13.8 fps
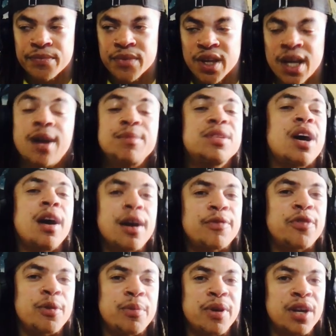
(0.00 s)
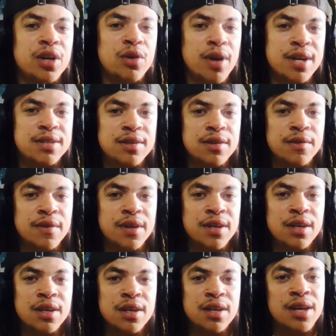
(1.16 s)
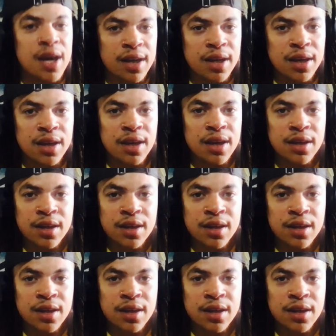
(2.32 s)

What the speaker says: And I'm sorry for being aggressive and yelling and